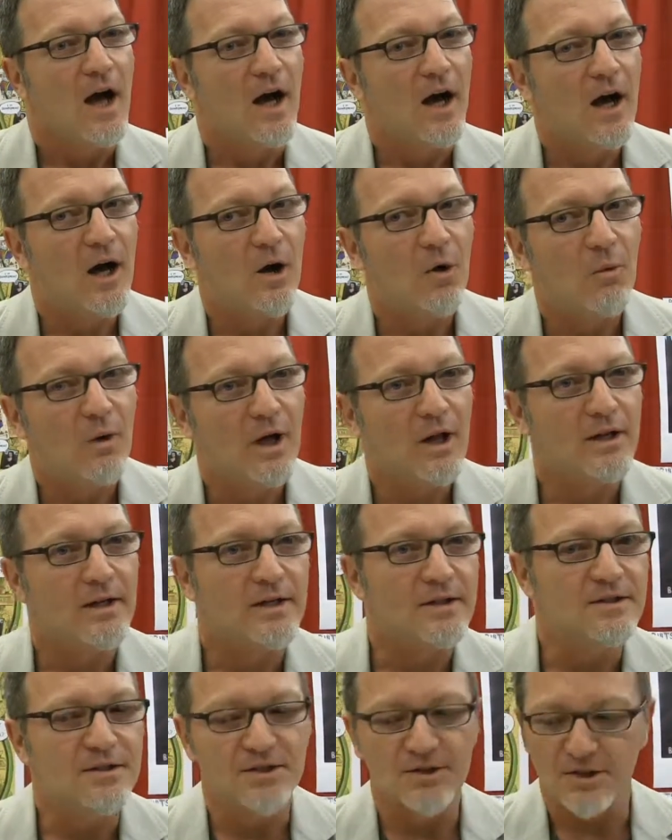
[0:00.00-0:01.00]
Uh, well,
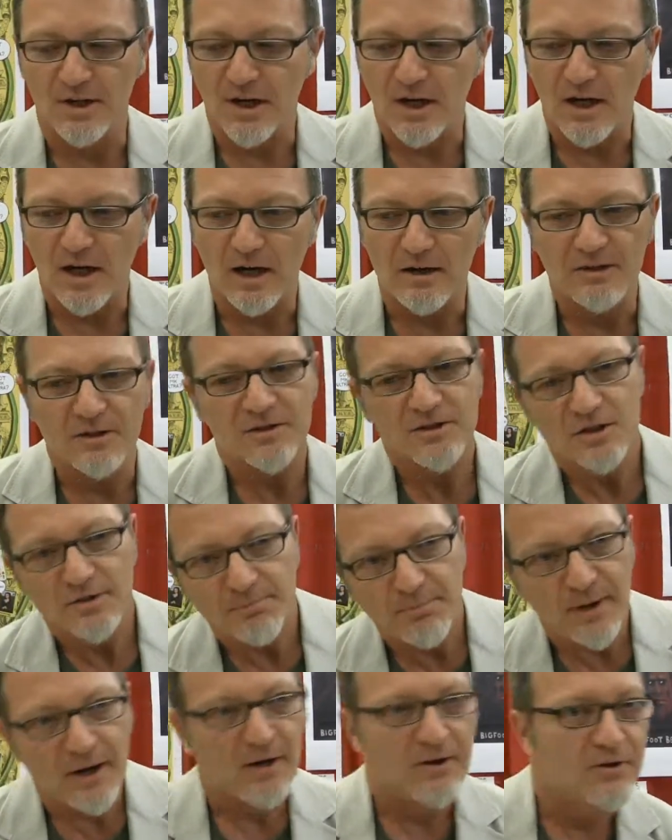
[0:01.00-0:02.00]
it's uh, it's a
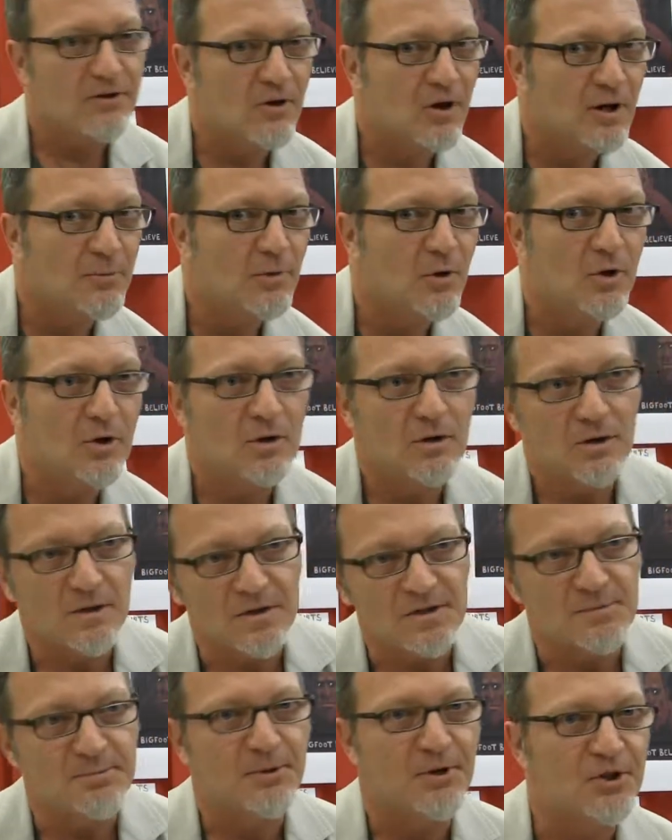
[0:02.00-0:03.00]
paranormal,
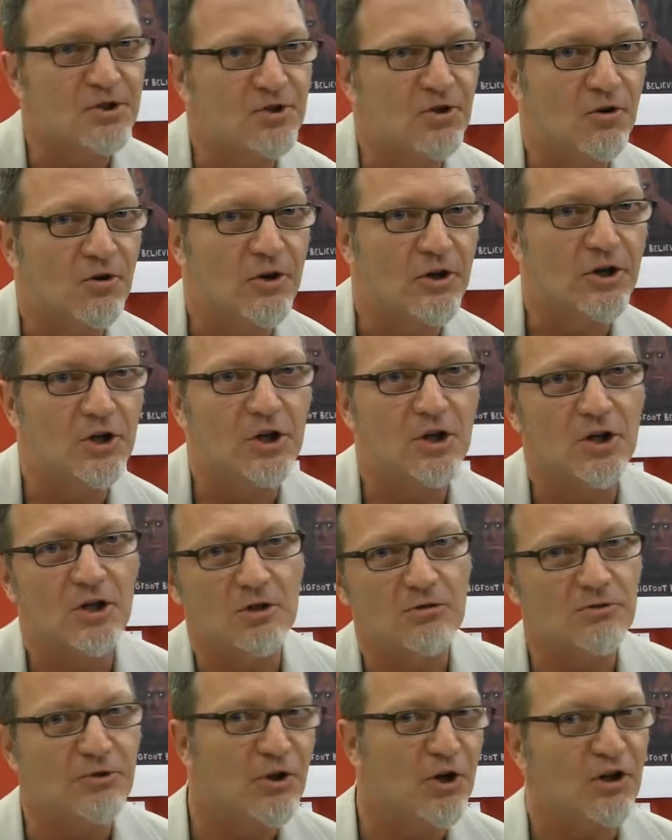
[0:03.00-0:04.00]

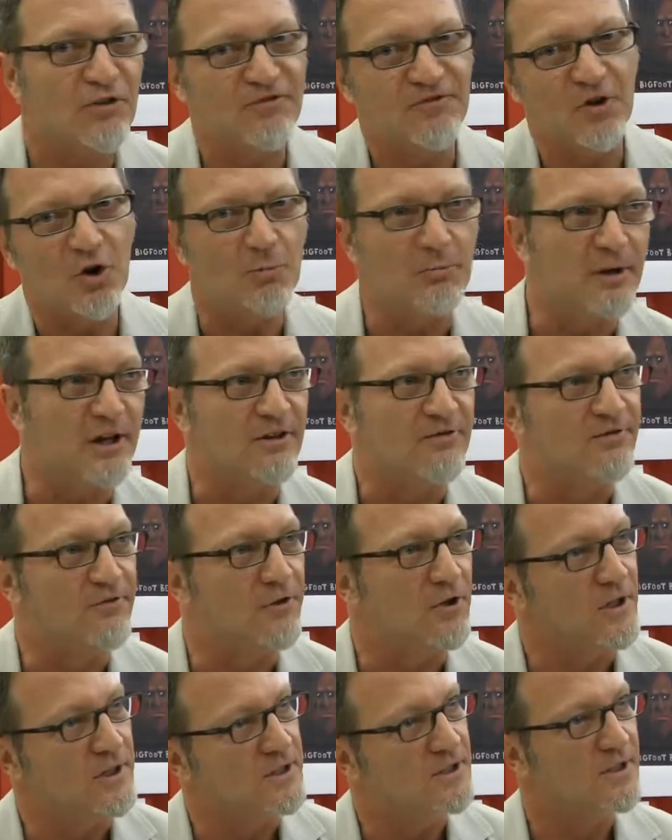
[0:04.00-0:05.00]
conspiratorial, UFO,
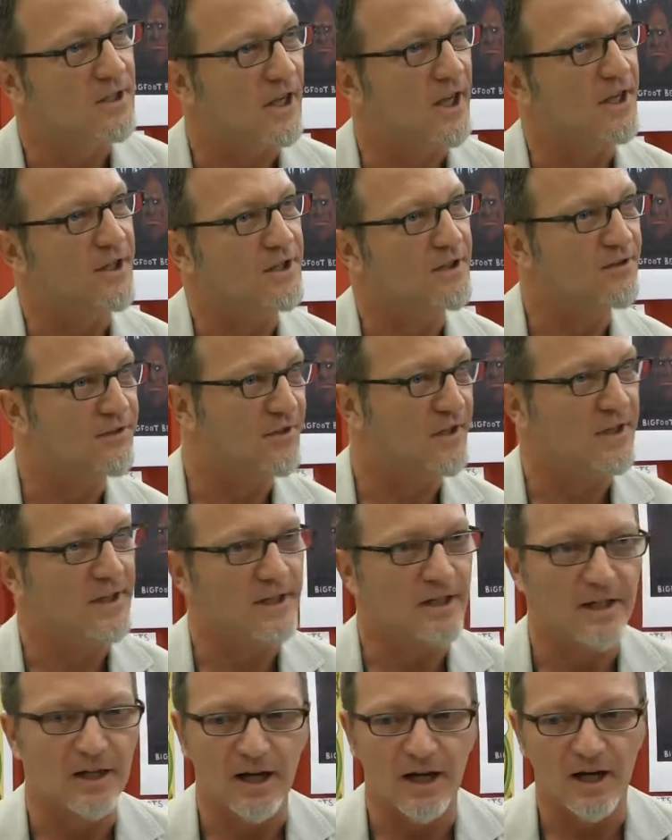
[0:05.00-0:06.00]
Bigfoot kind of
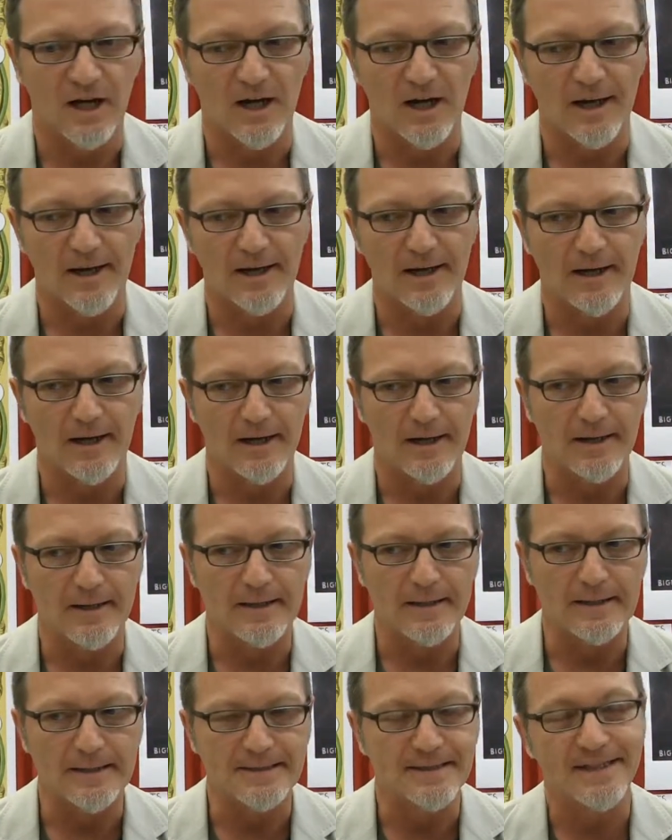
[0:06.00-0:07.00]
thing.
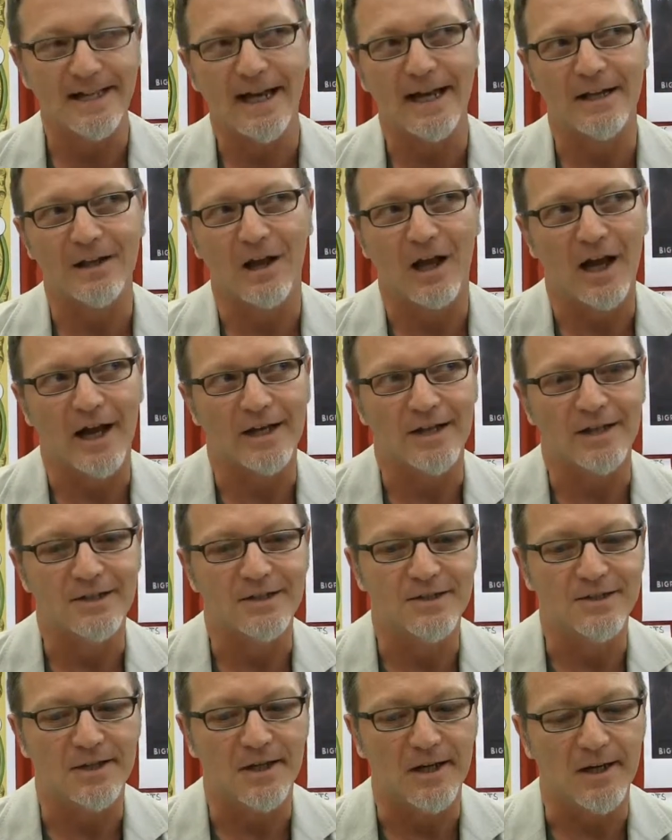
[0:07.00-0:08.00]
Uh, tagline:
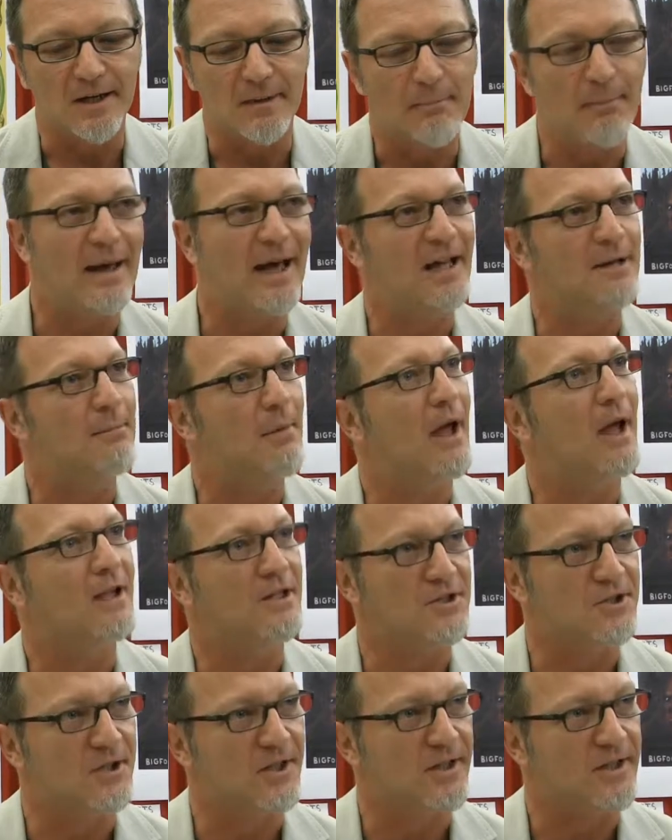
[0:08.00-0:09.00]
It's uh, Mad
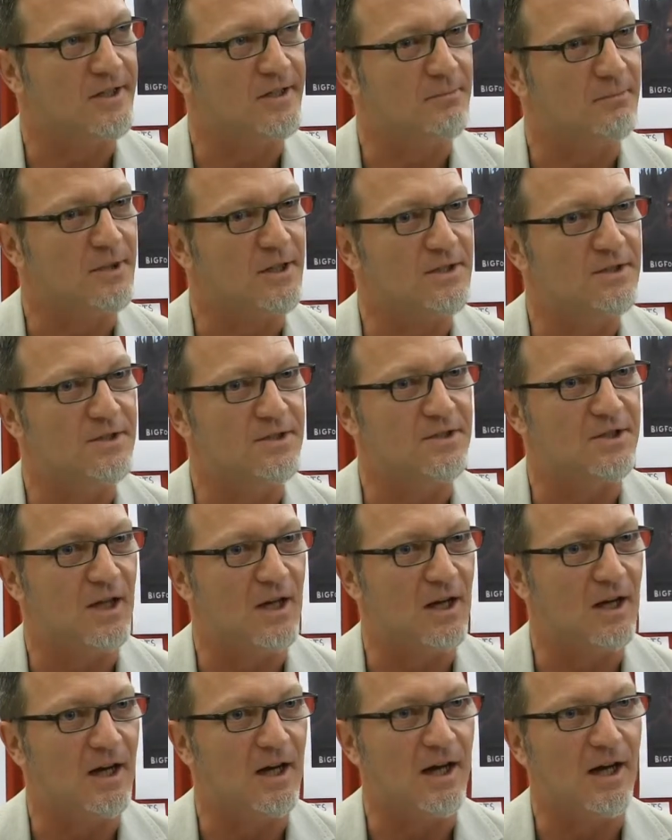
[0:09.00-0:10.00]
Magazine meets
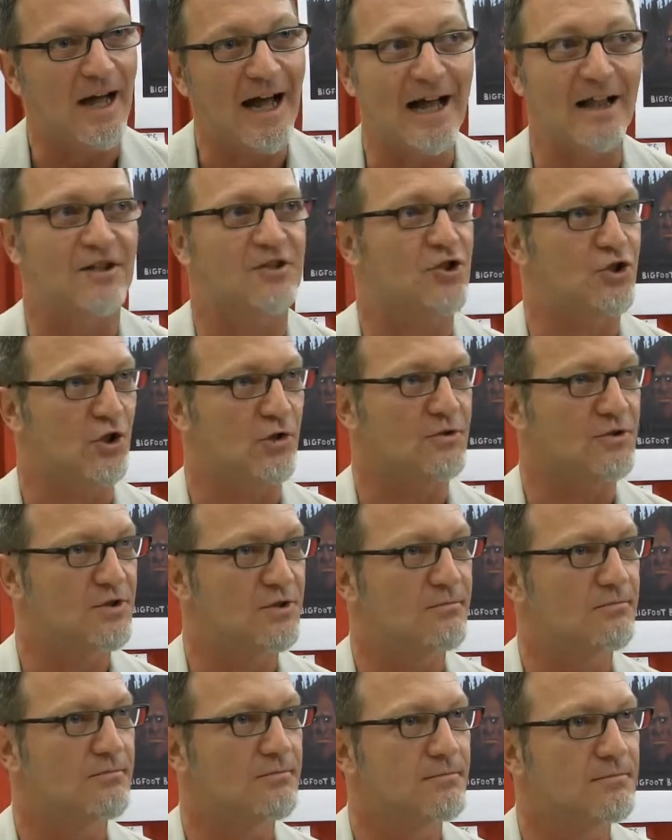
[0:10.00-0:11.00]
uh, Alex
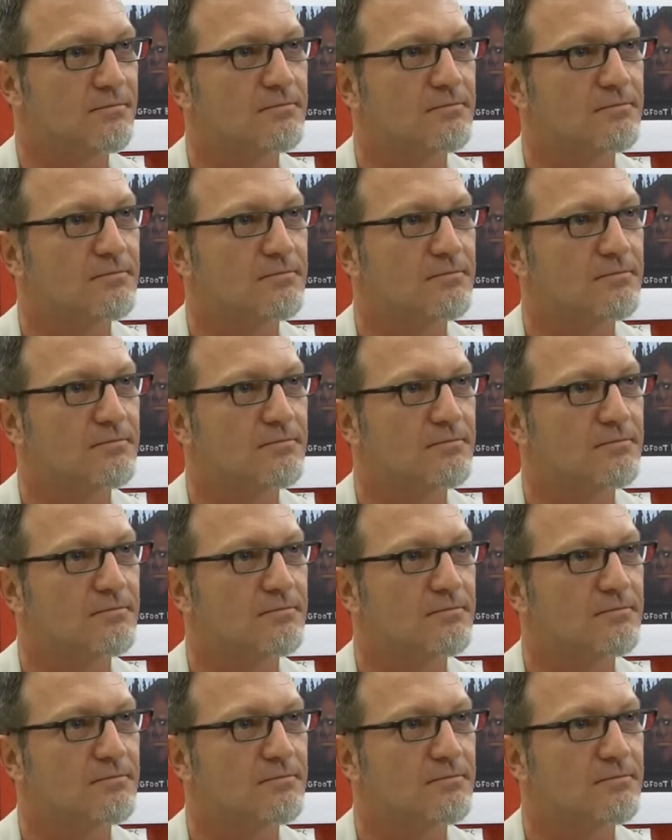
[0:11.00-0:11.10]
Jones.